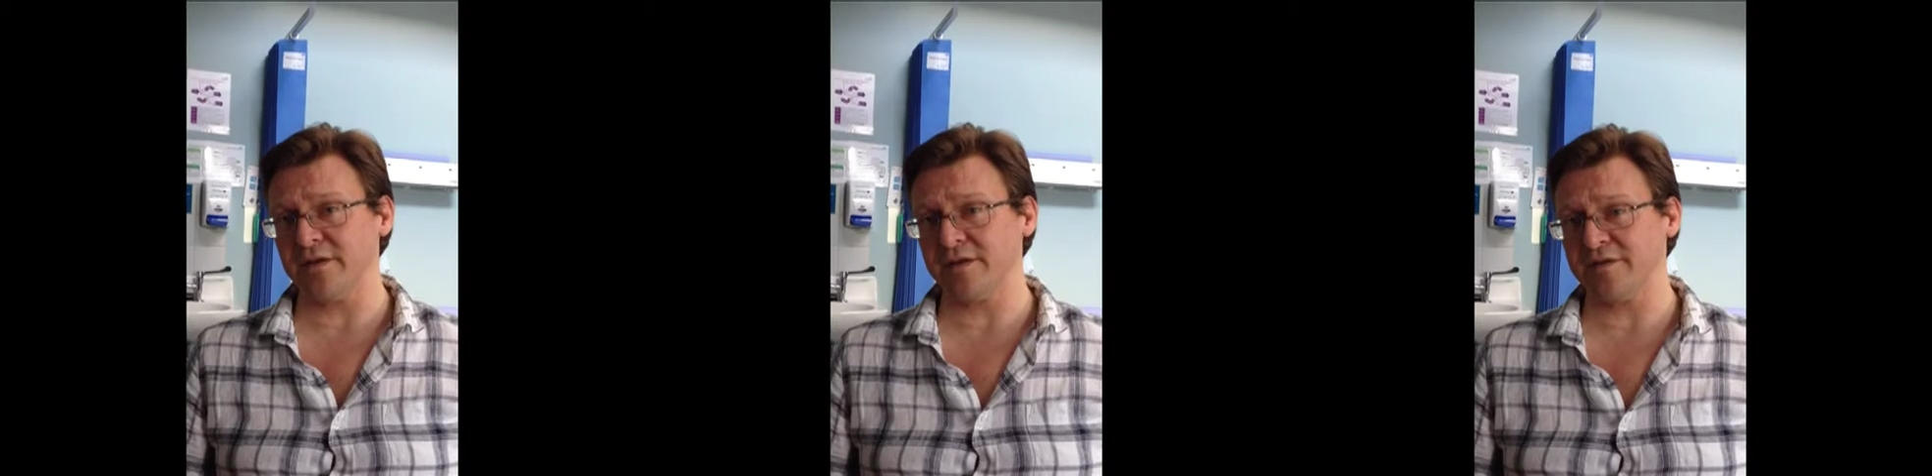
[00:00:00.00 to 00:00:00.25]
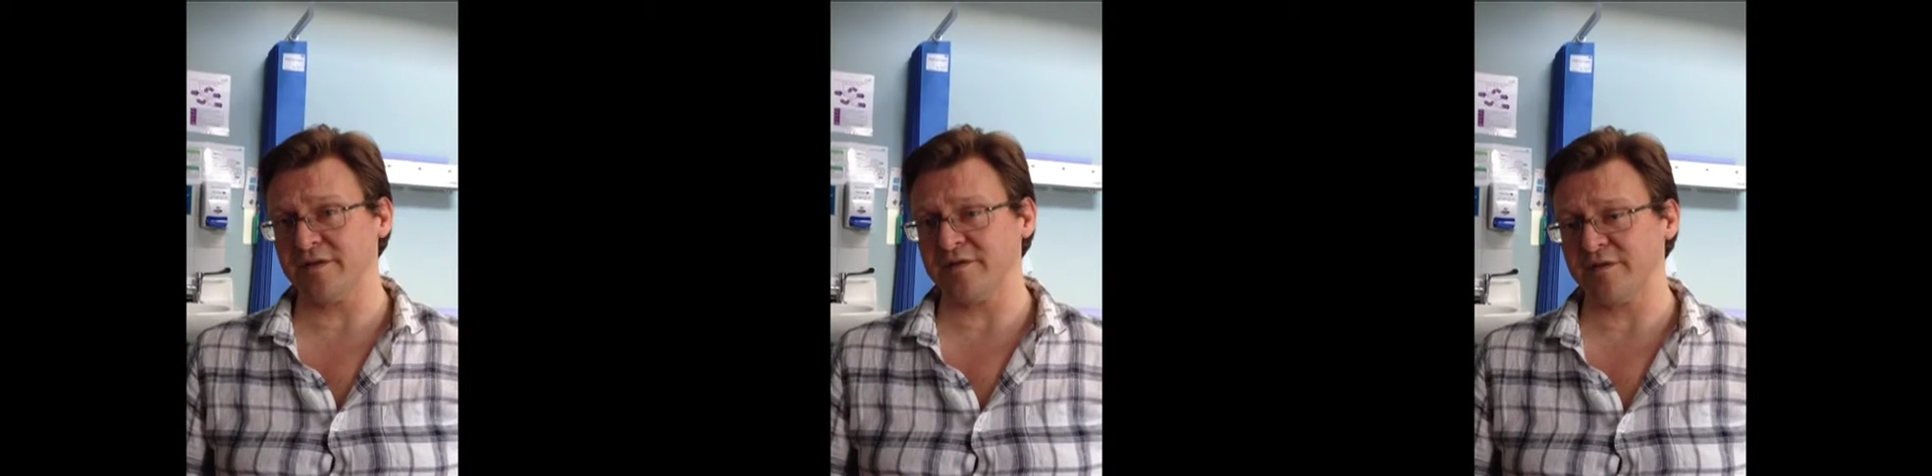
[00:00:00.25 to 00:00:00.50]

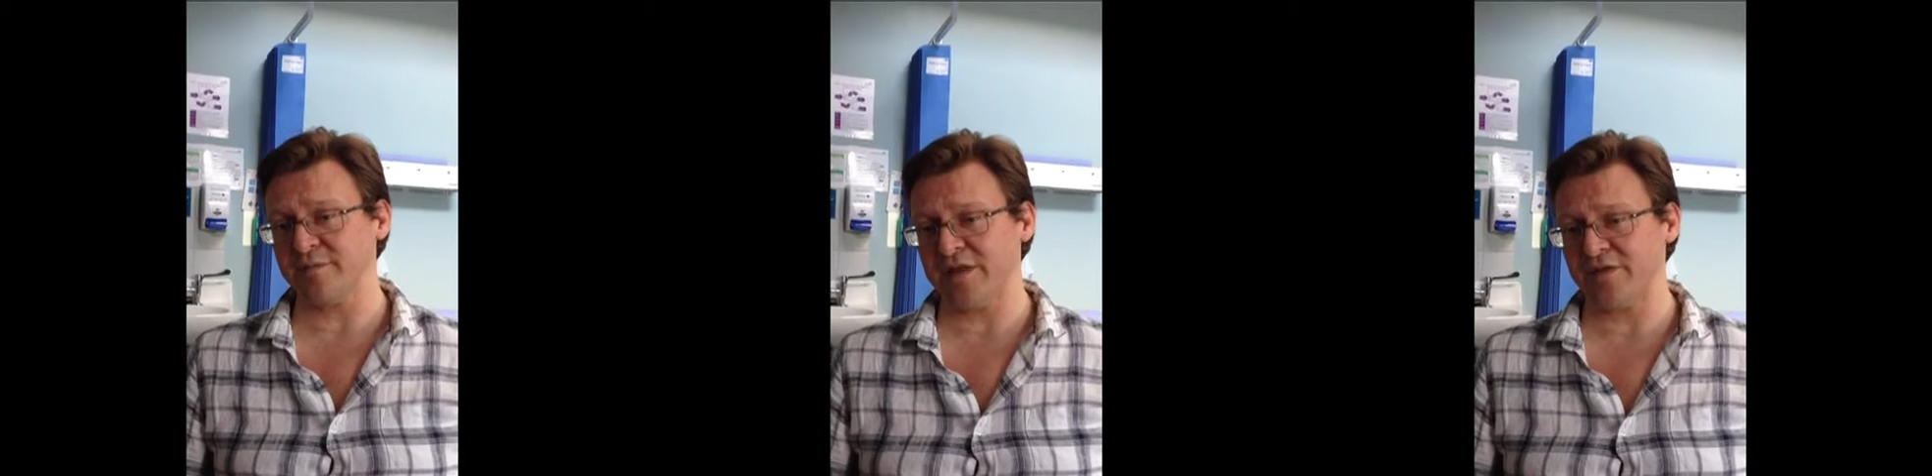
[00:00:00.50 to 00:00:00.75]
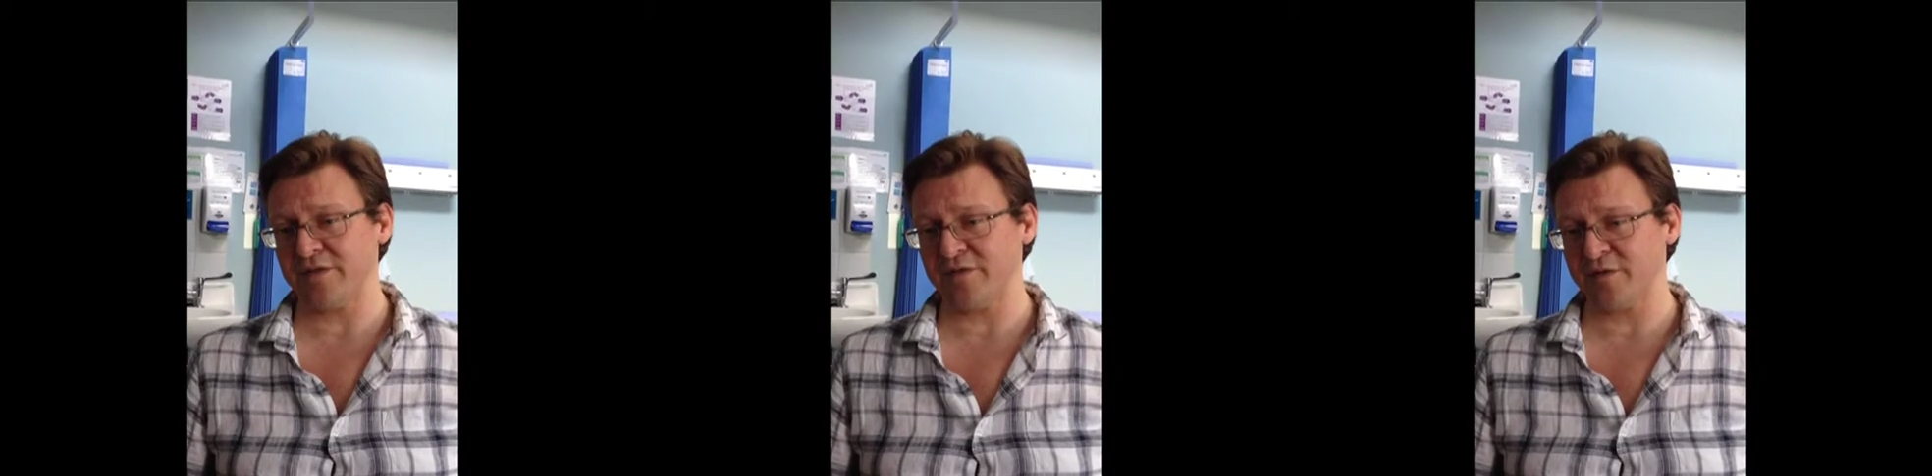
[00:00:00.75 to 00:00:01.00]
that
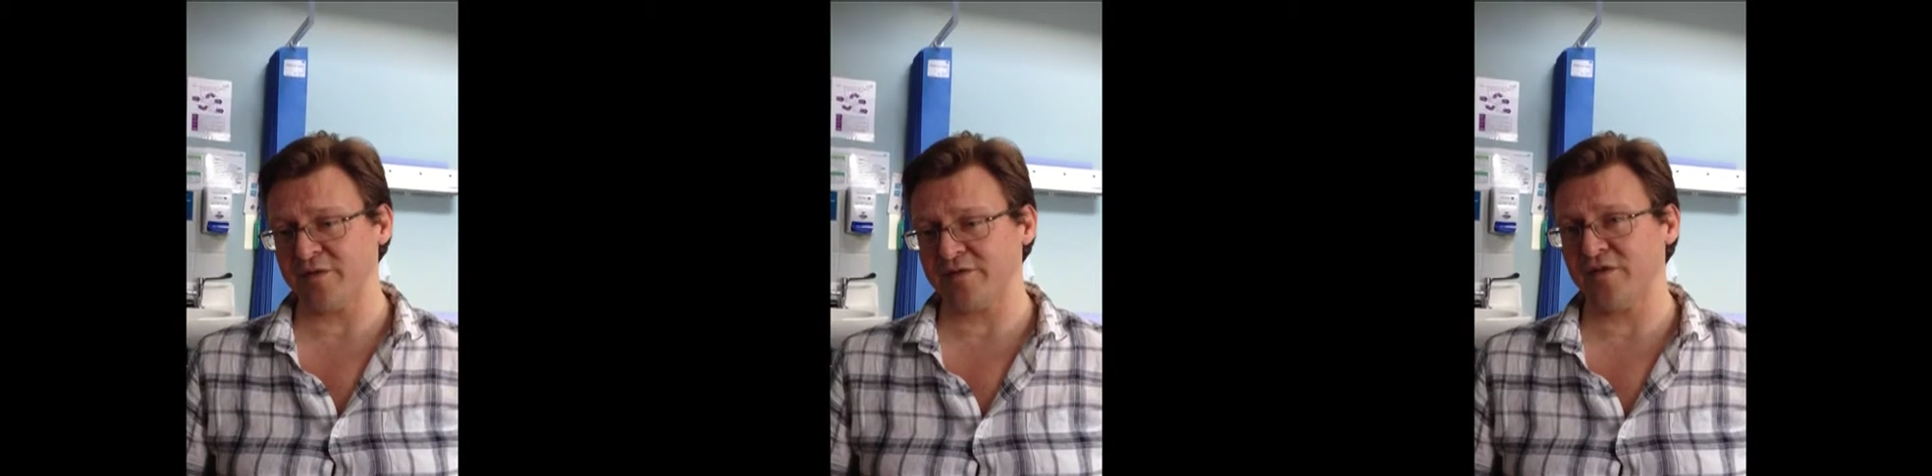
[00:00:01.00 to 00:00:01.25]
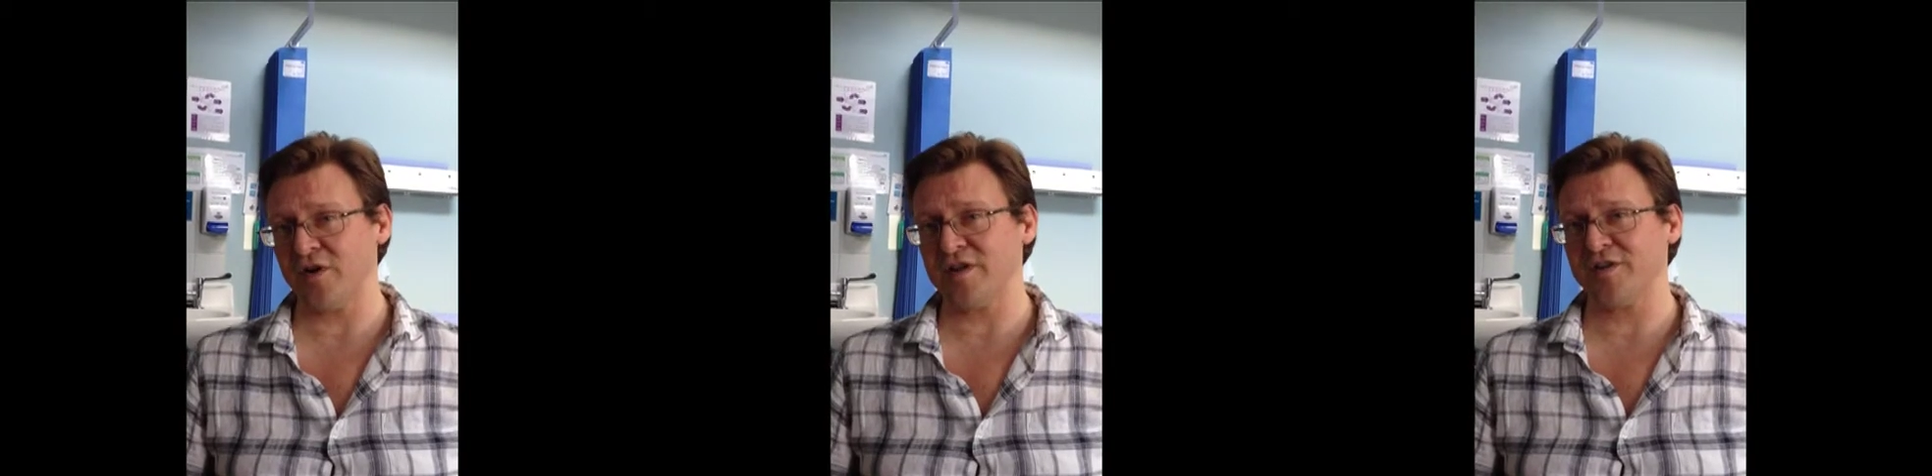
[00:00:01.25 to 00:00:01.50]
meant that sort of fine